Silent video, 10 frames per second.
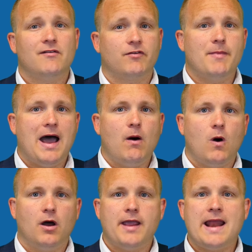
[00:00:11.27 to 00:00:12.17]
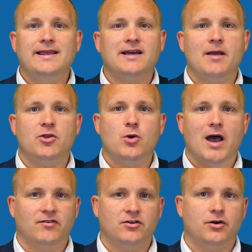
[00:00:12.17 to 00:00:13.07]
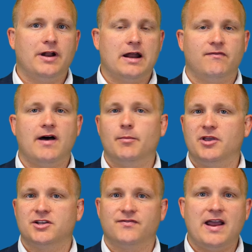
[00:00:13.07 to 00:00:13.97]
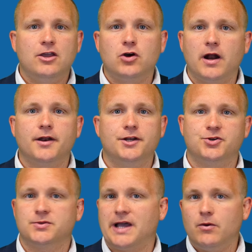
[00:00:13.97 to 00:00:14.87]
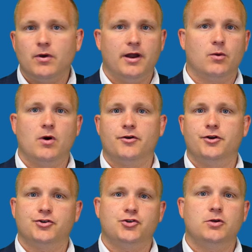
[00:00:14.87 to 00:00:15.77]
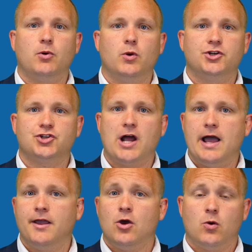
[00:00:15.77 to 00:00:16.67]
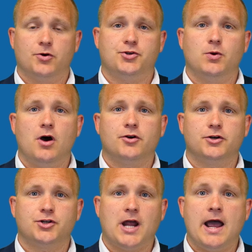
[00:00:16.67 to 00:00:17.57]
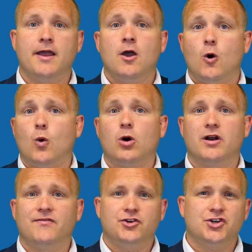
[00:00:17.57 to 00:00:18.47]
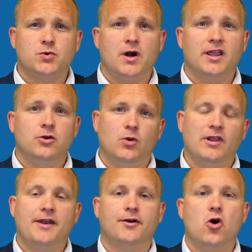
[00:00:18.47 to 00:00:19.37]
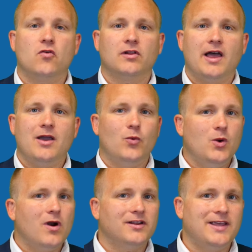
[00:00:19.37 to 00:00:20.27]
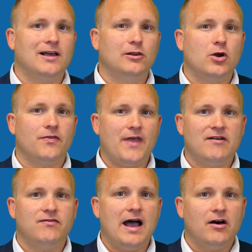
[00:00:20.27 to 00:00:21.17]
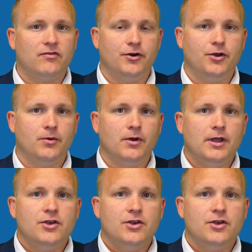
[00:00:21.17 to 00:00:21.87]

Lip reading: From now on, anytime that you have to turn down a file because of any credit issues, I don't care whether you're 2 points shy or 200 shy, or if you're just running into a lender overlay, we want to take a look at that file for you.